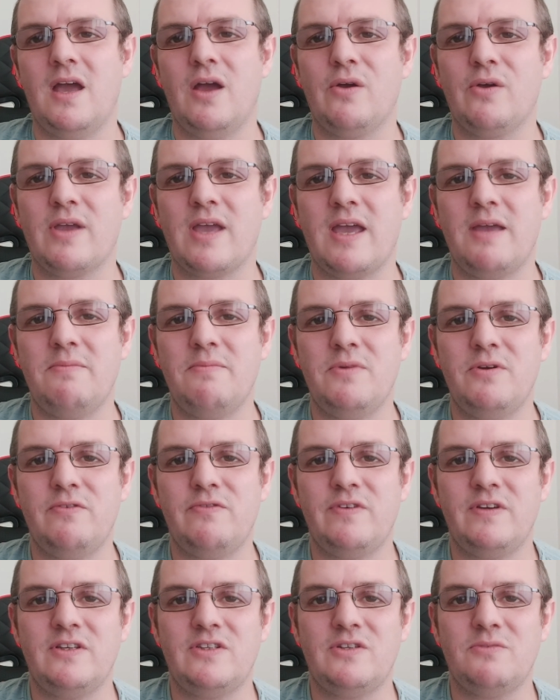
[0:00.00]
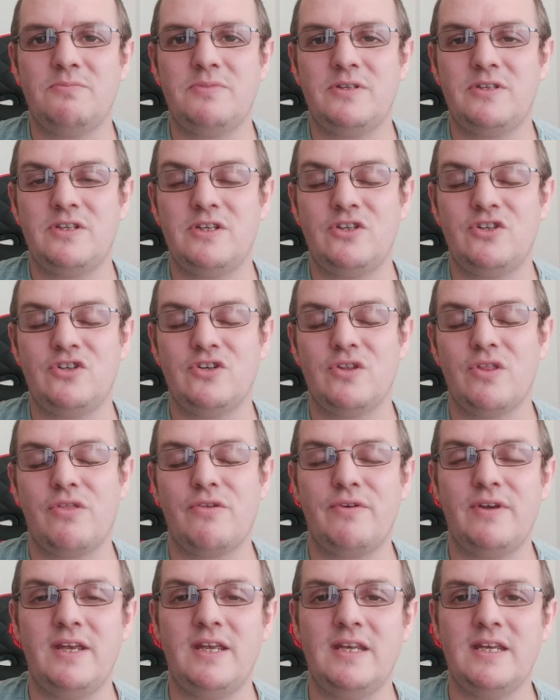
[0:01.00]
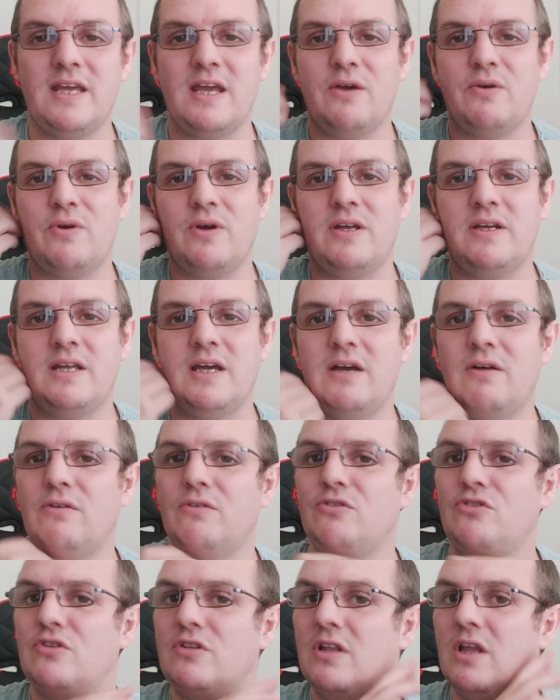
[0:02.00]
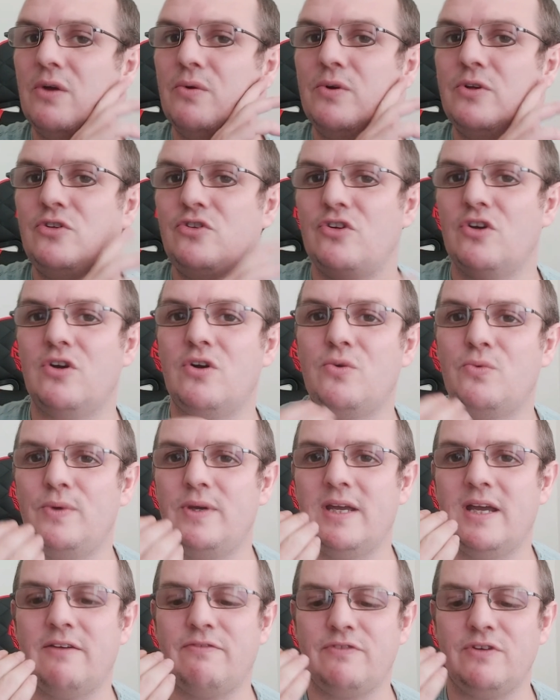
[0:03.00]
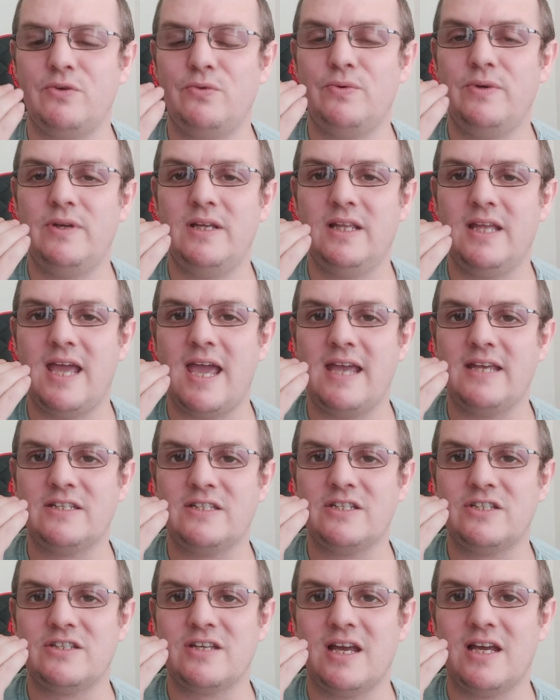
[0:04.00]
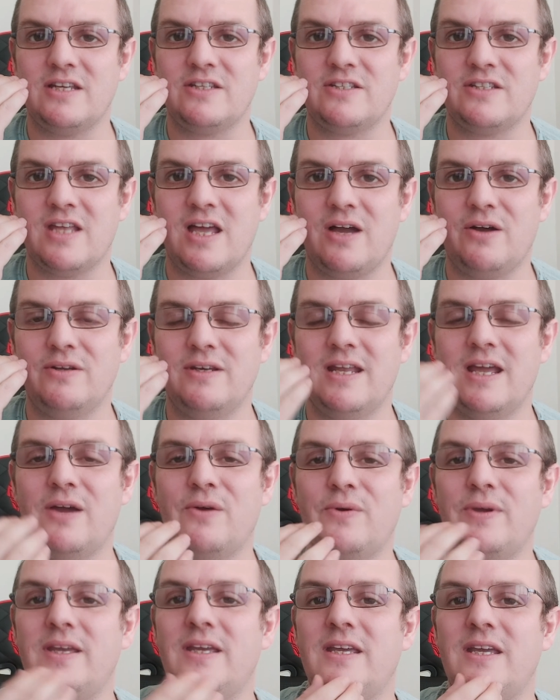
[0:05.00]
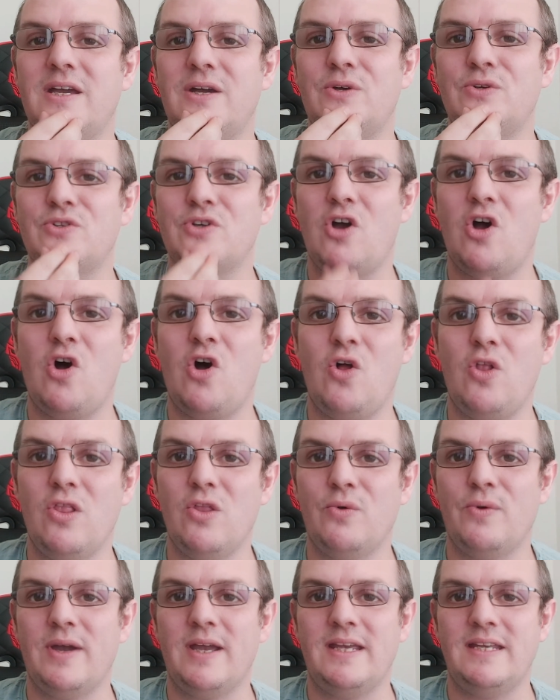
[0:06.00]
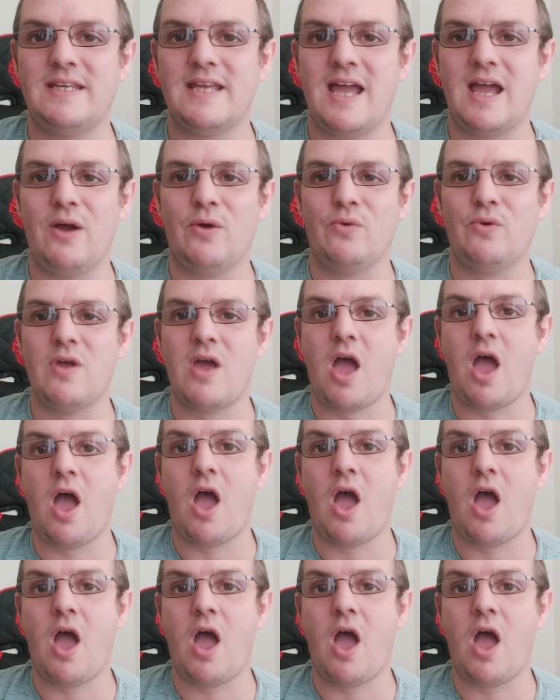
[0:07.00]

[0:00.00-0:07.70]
Okay, moving to position 3 now, and our lower jaw, we have to really exercise that now. It goes all the way down.